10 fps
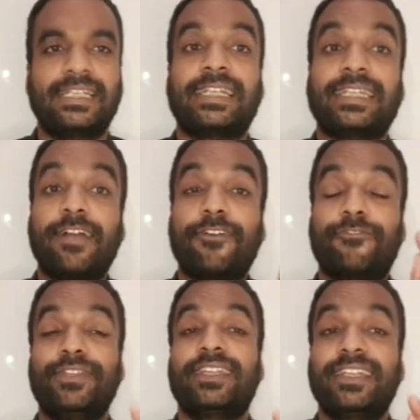
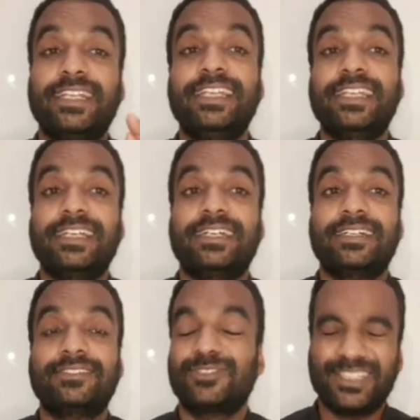definitely,
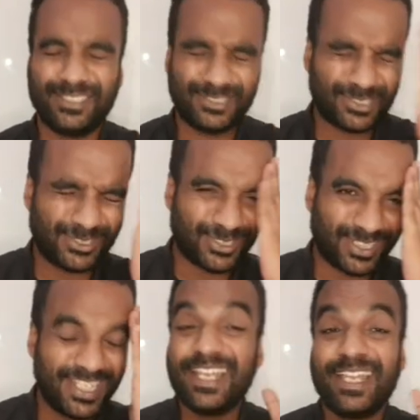
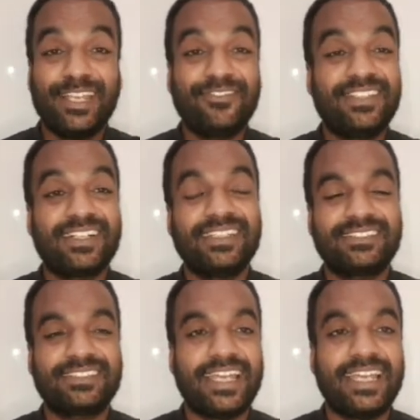if there
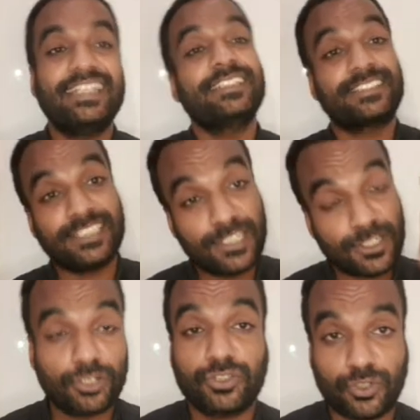is any
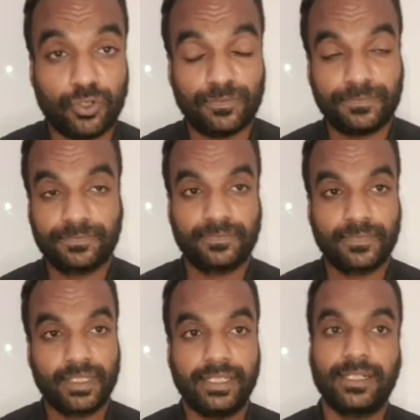zeroth row,
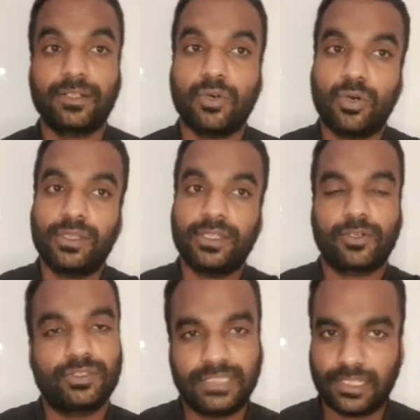here all the
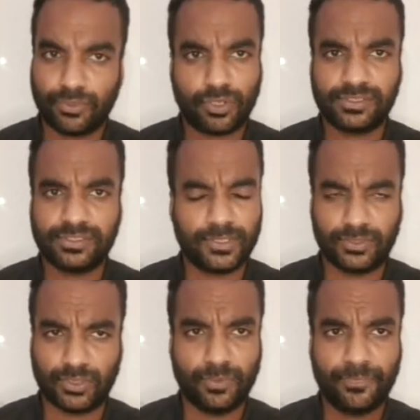rows are non-zeroth
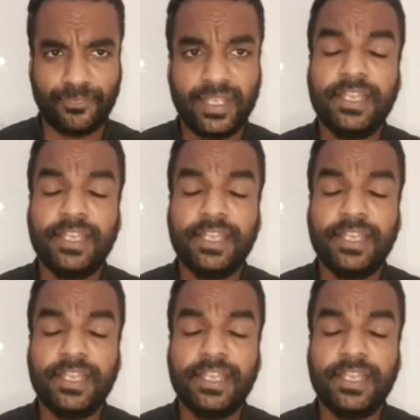row.